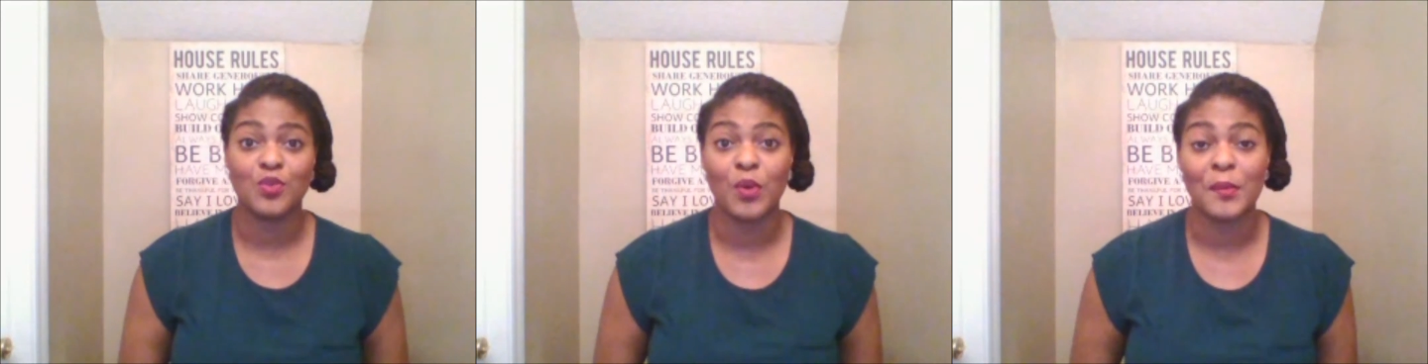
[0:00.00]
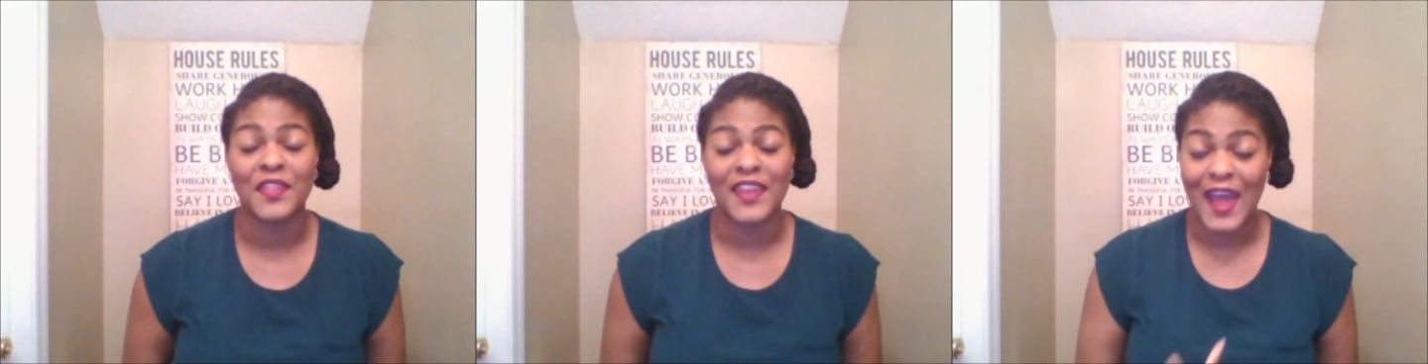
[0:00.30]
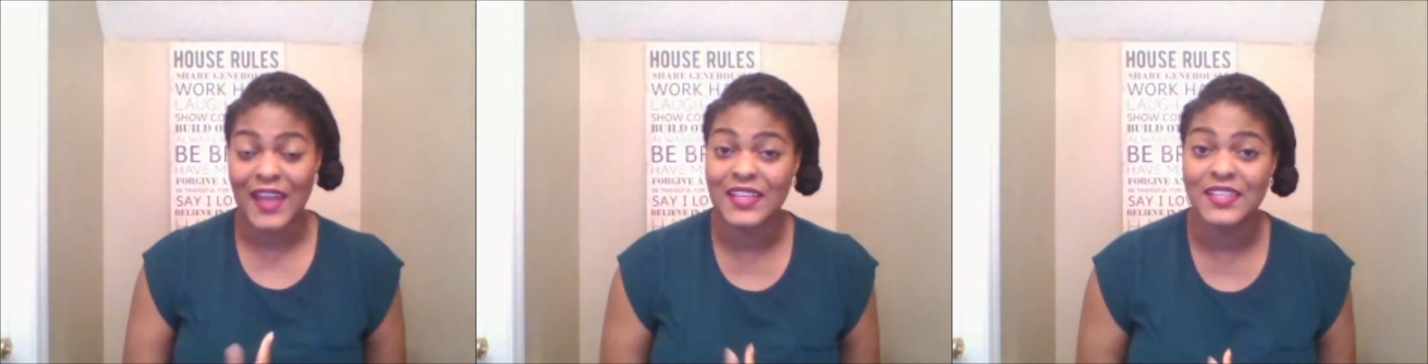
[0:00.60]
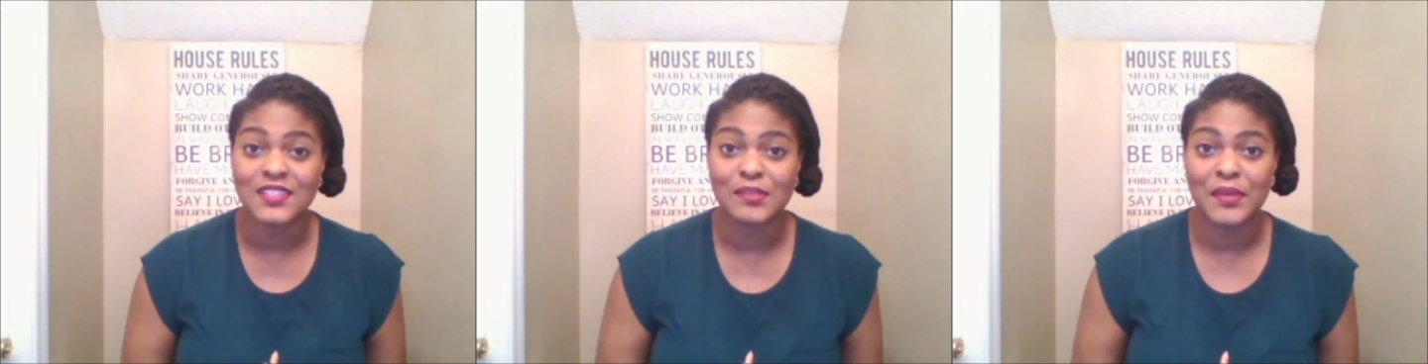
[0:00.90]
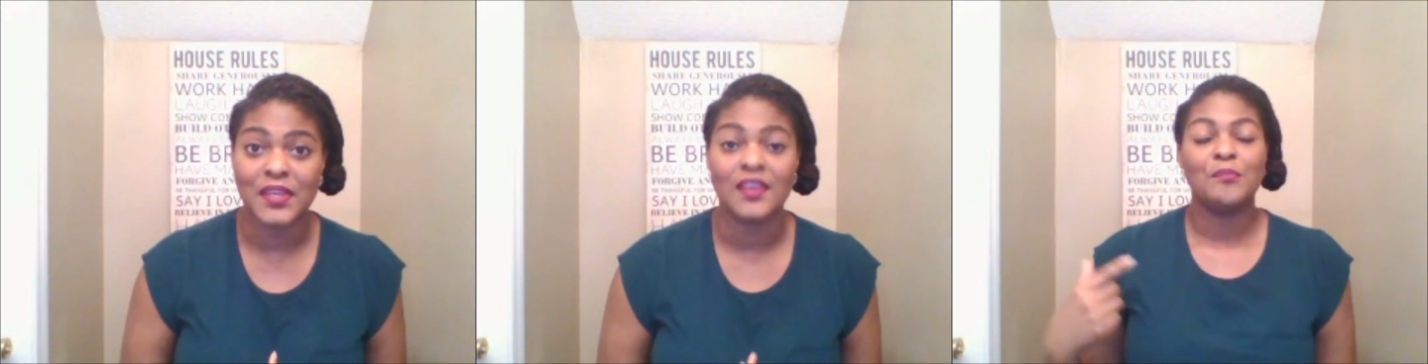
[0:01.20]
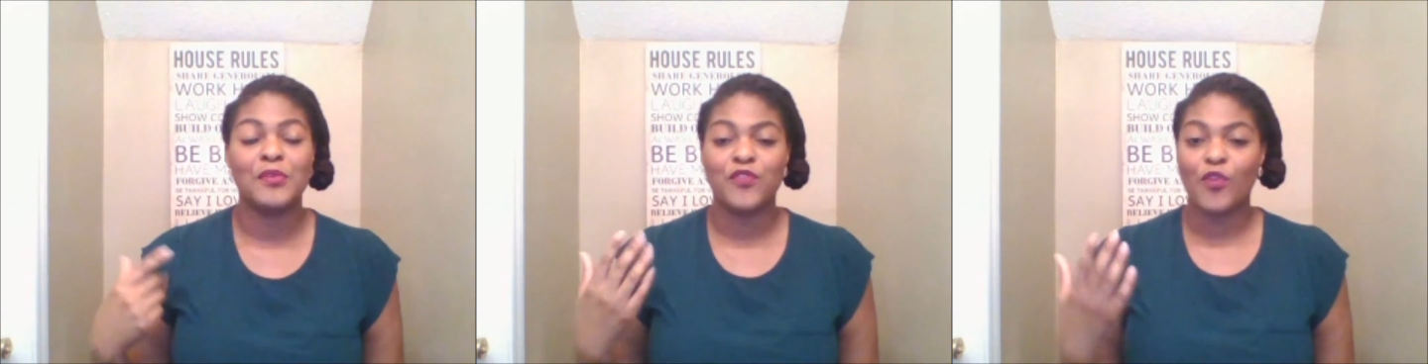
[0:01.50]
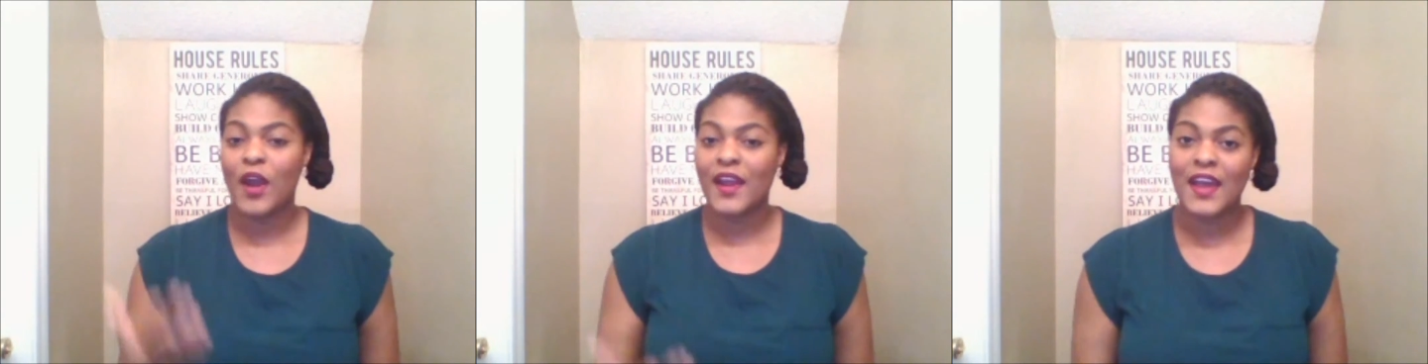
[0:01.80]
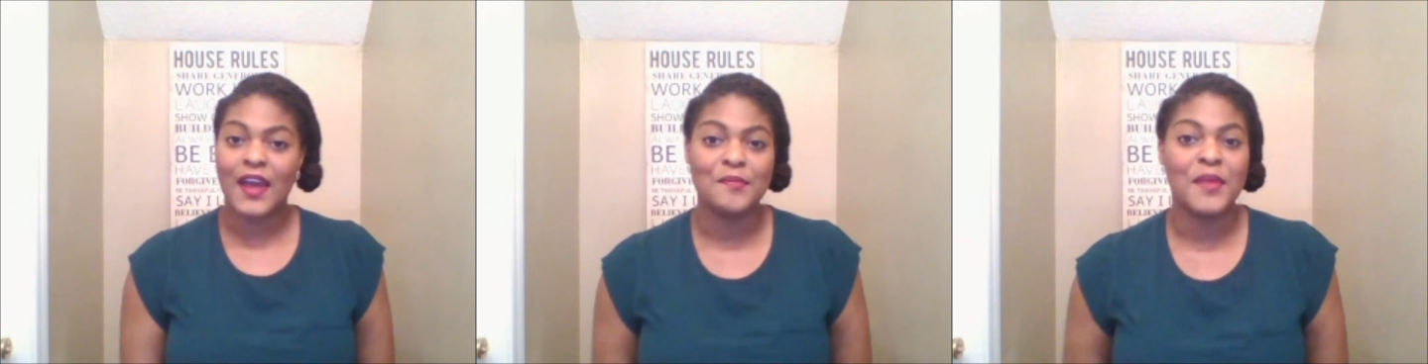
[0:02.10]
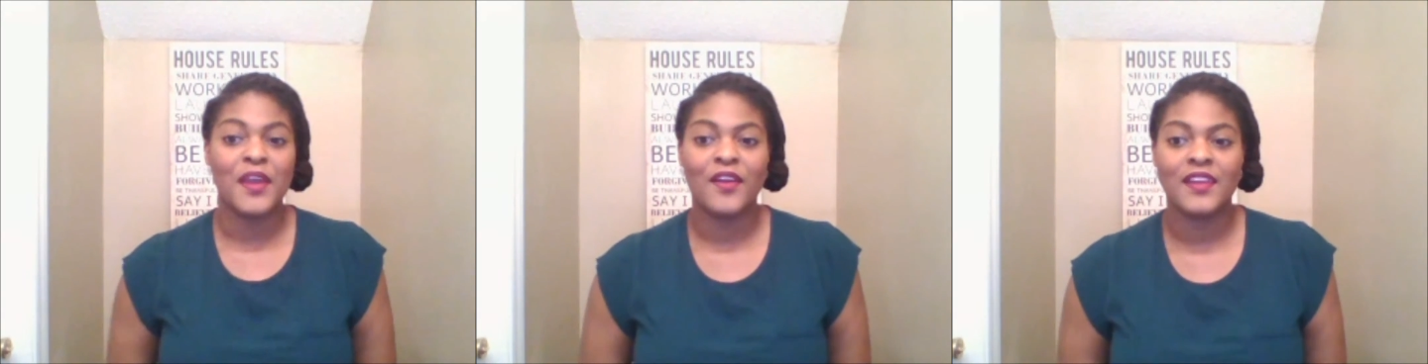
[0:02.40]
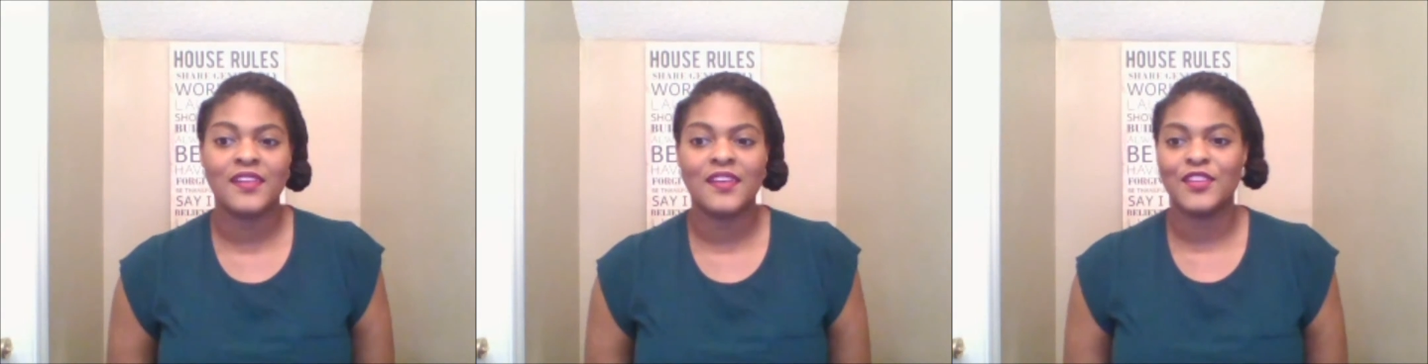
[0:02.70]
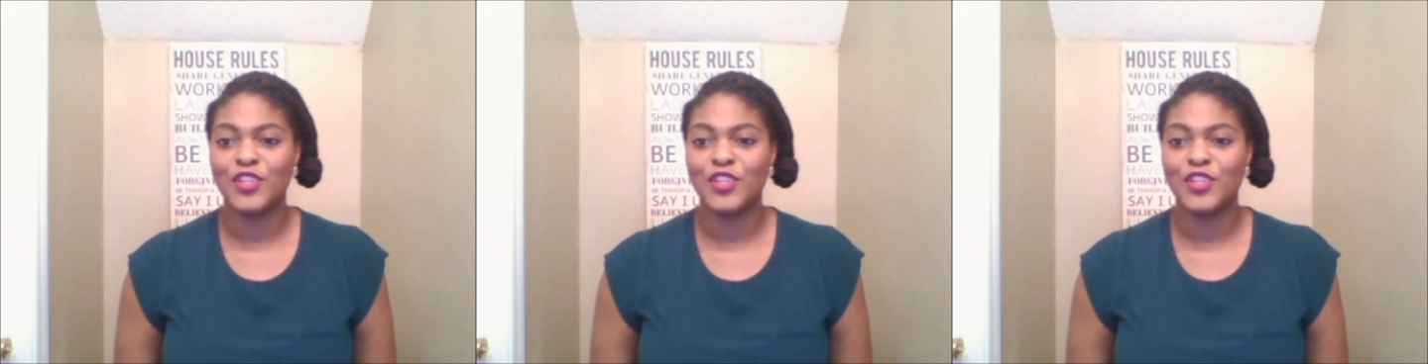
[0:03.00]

the woman that I needed to be before I got married.